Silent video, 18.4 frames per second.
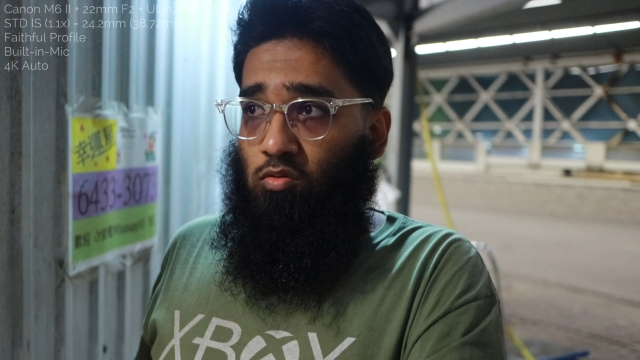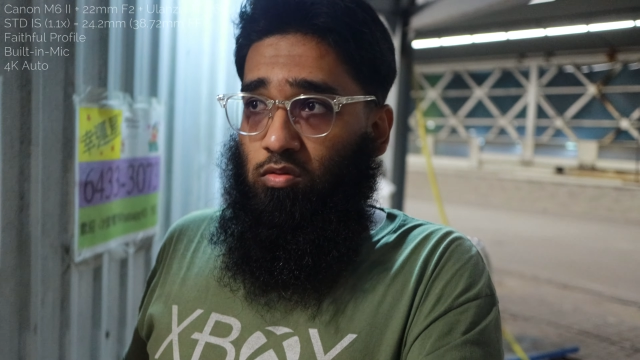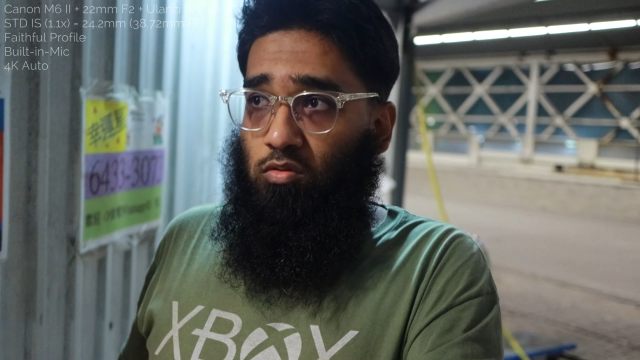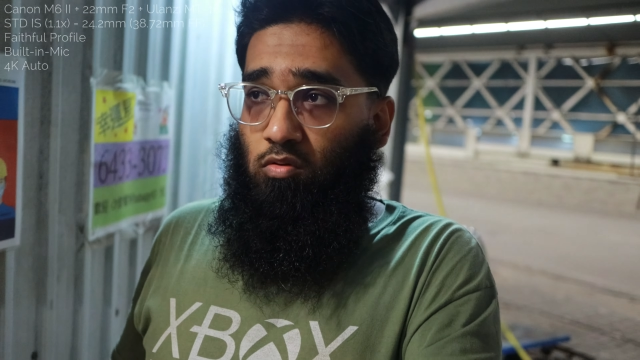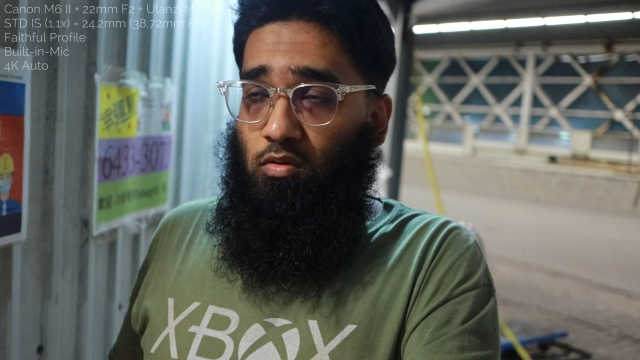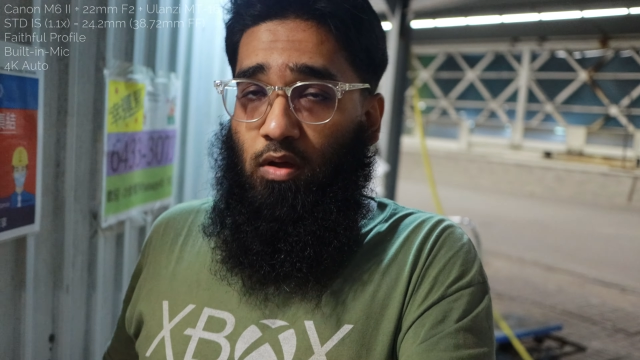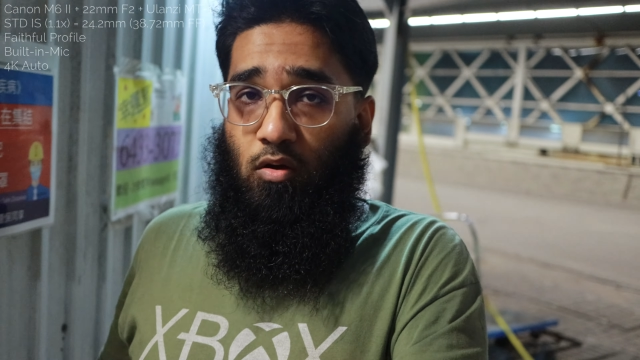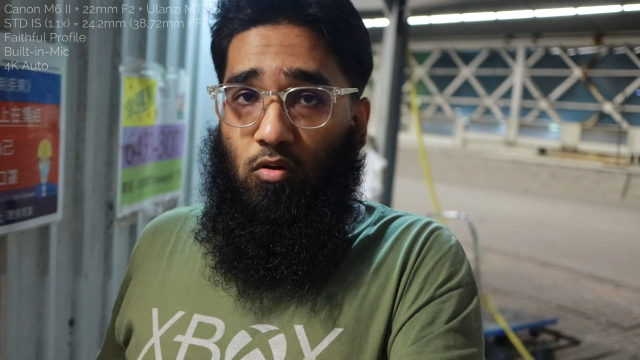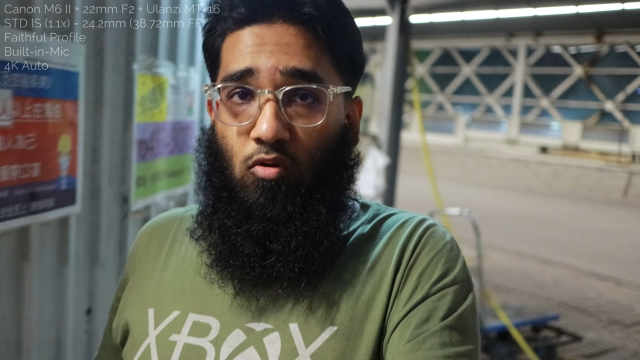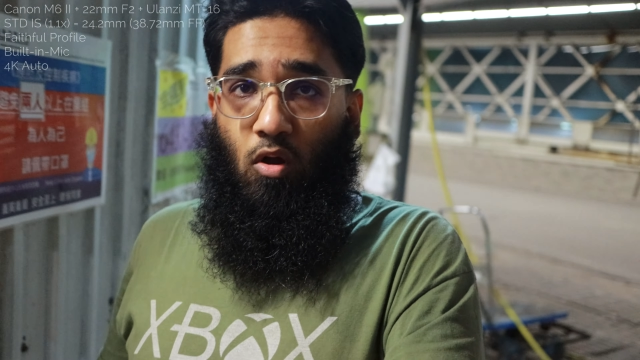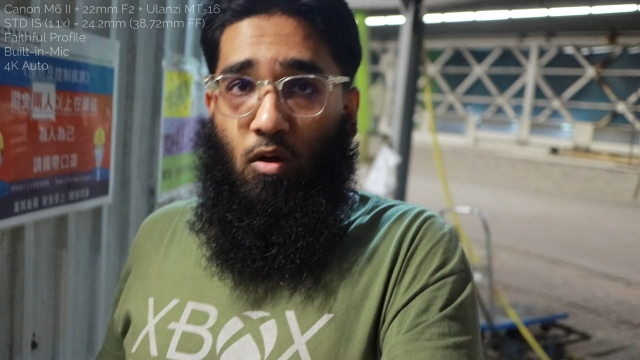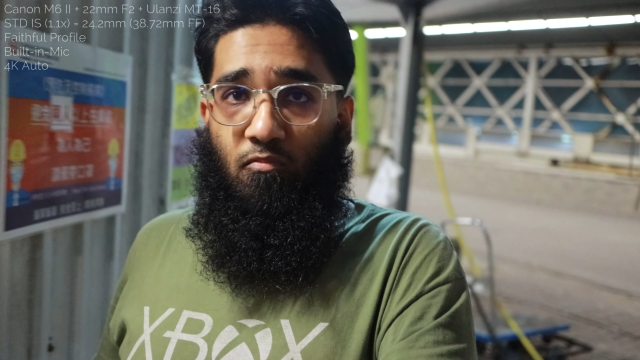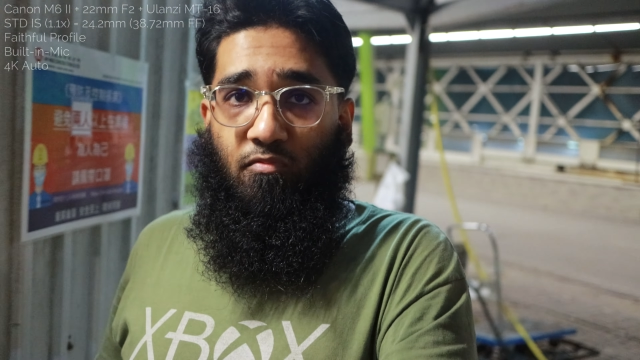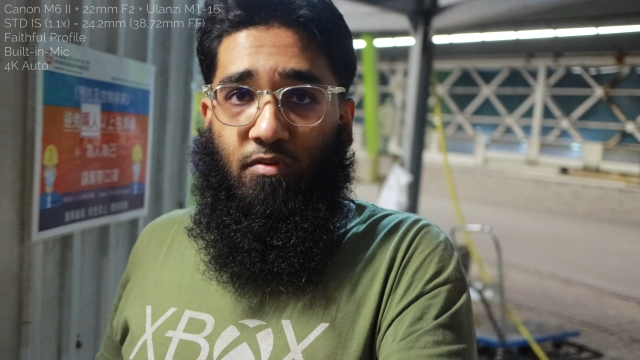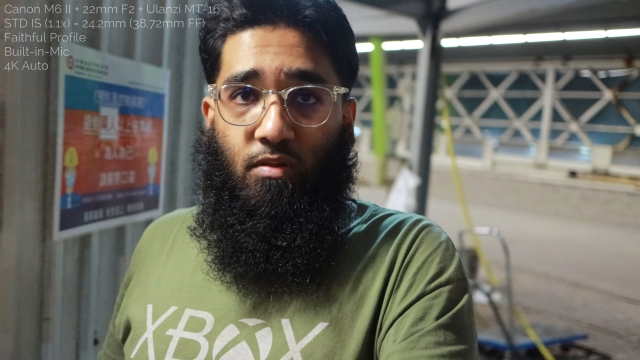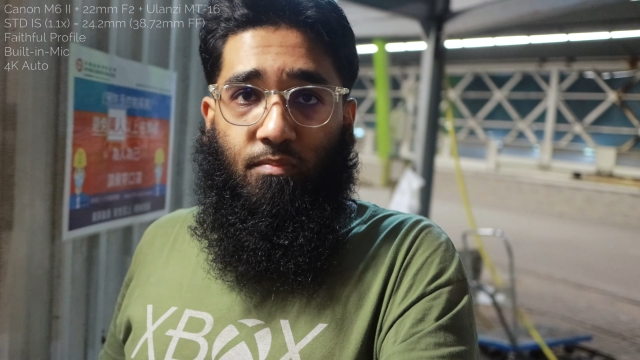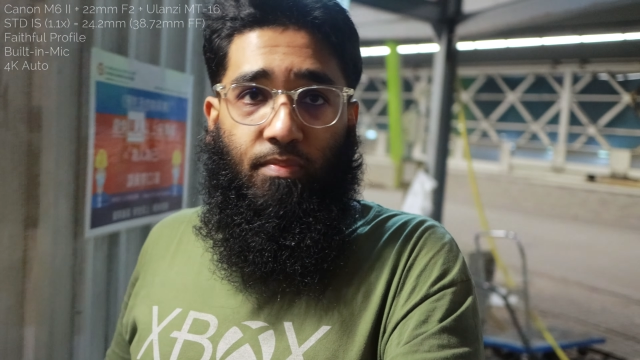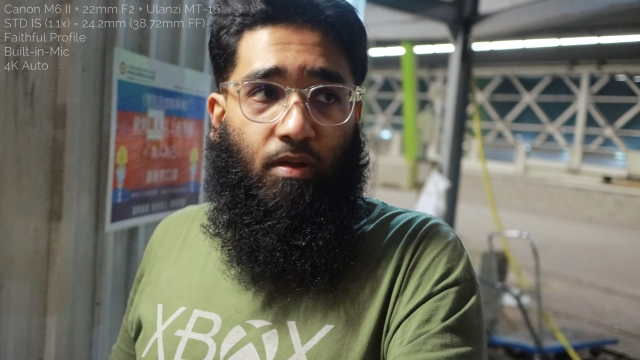So the
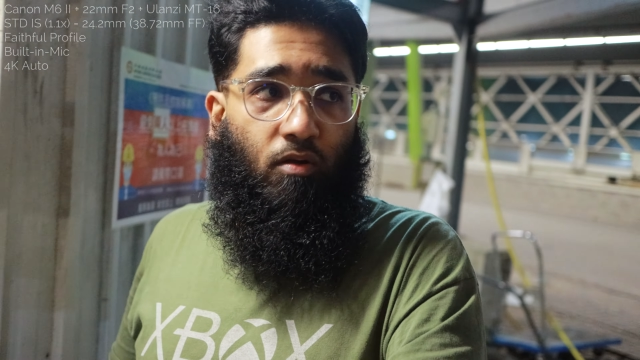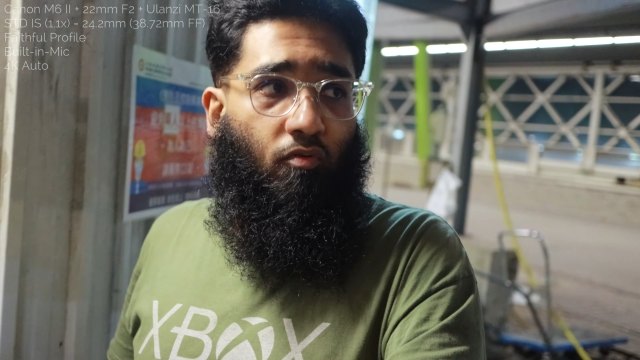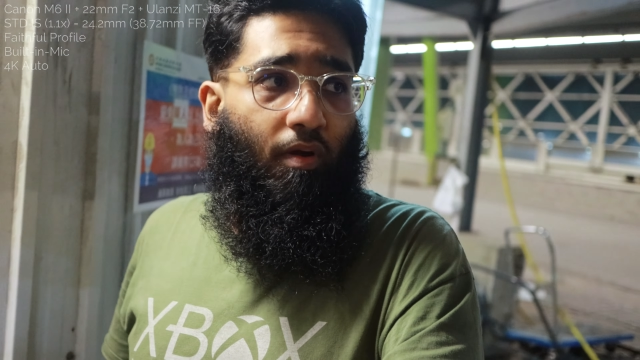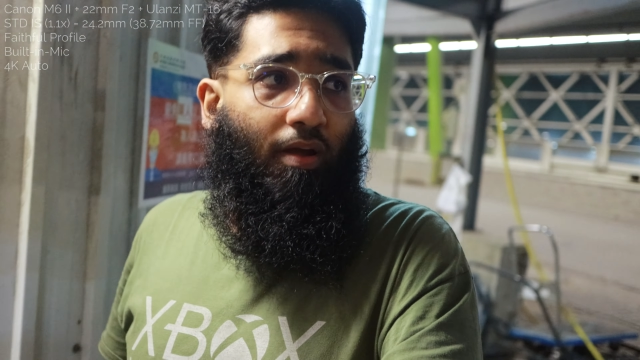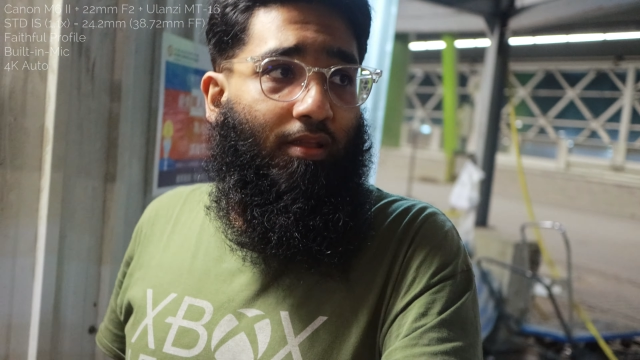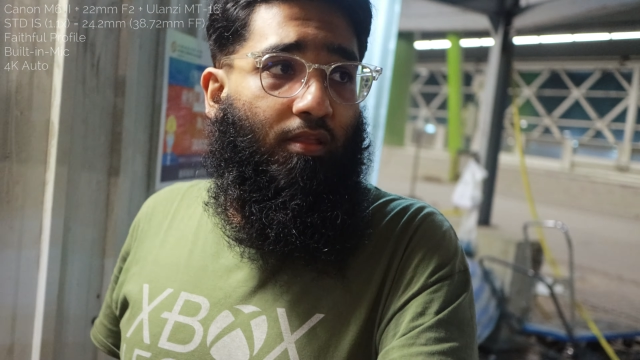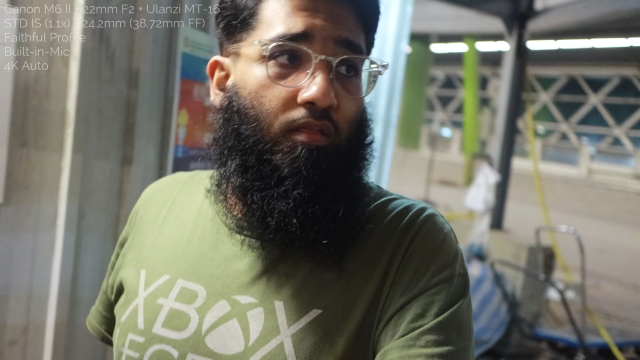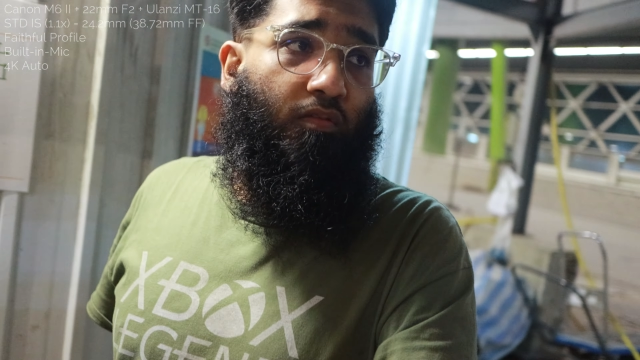crop will be quite